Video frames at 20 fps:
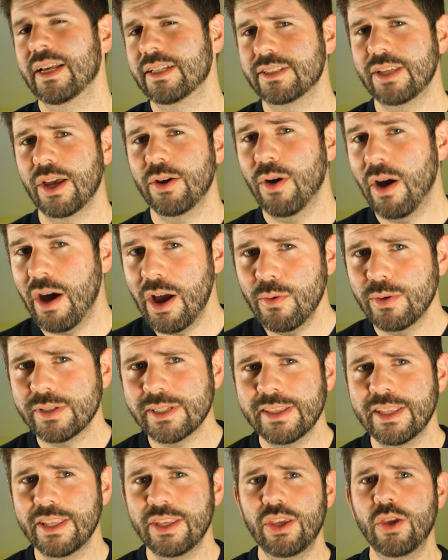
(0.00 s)
So I was
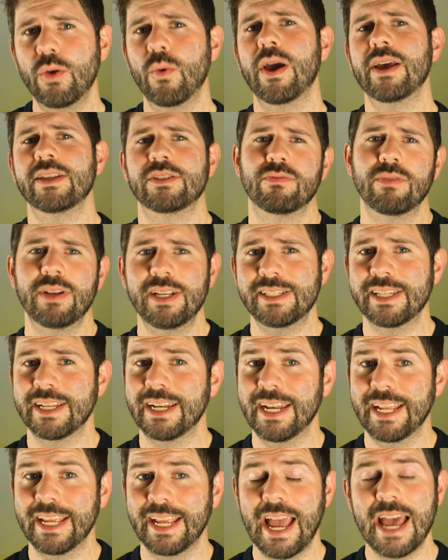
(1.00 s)
in the US
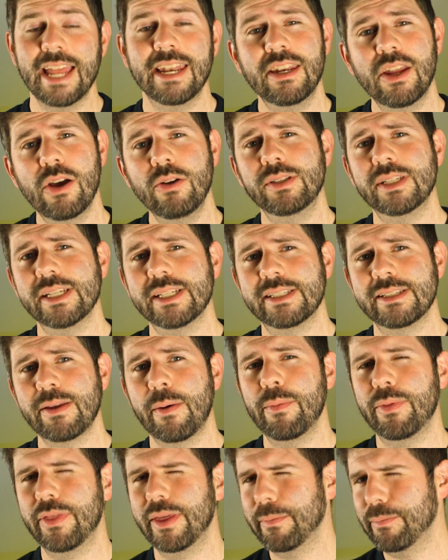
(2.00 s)
recently and noticed
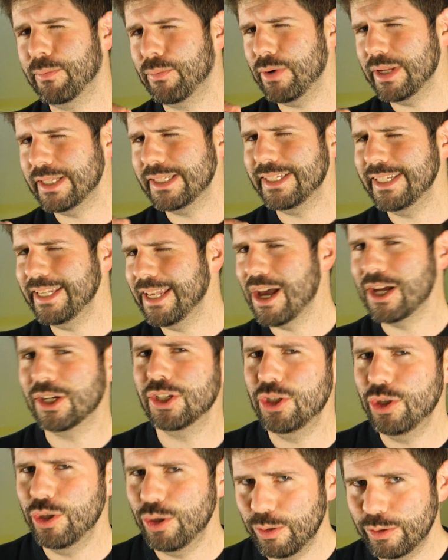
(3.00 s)
something pretty
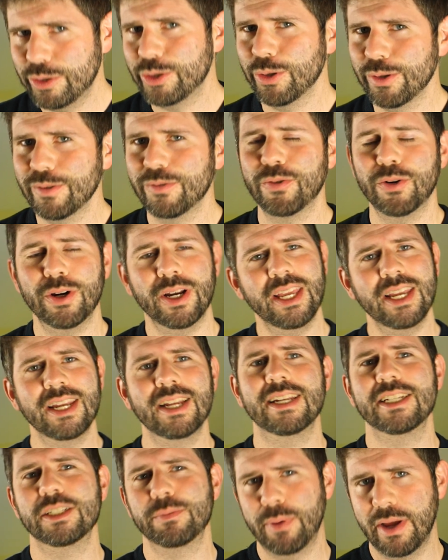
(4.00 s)
unusual for an
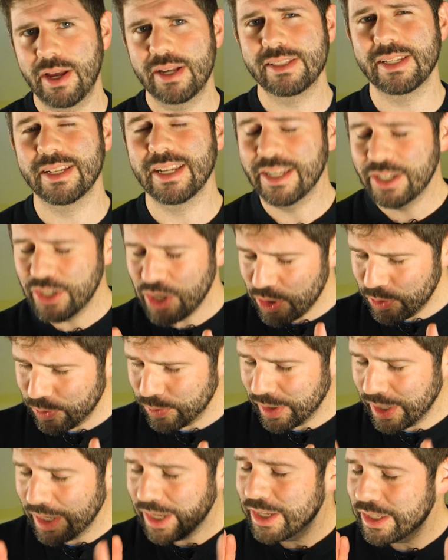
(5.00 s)
English person. No,
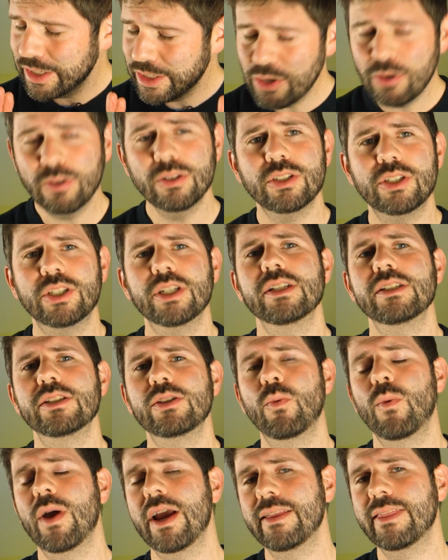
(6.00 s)
not just
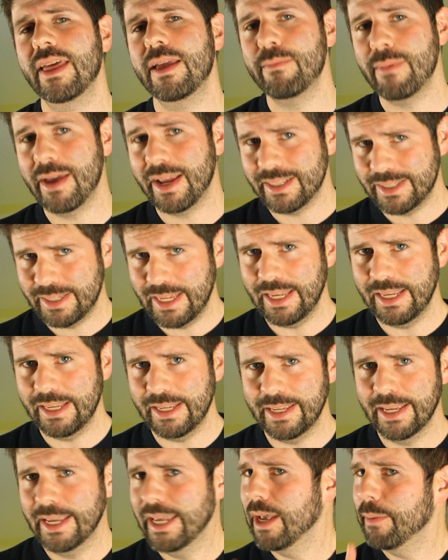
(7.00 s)
the way they make
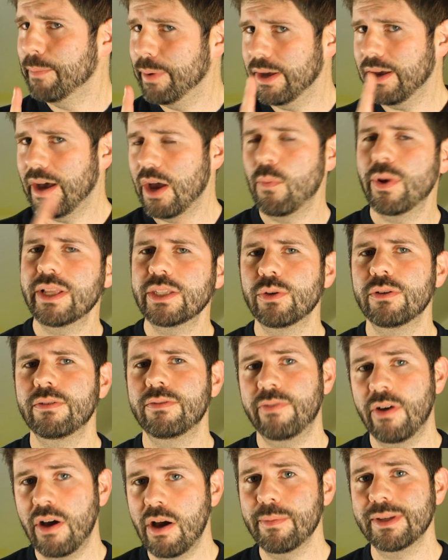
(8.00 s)
tea, but I went to a
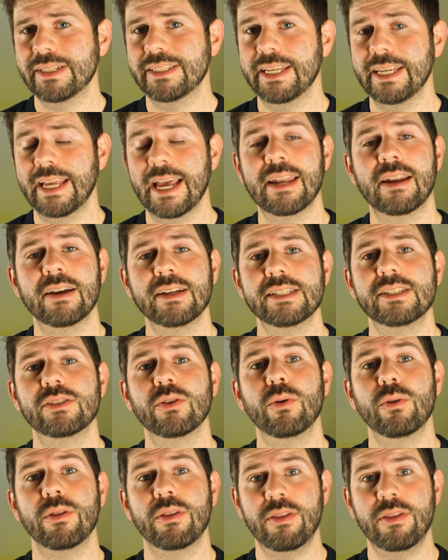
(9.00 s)
pharmacy and I saw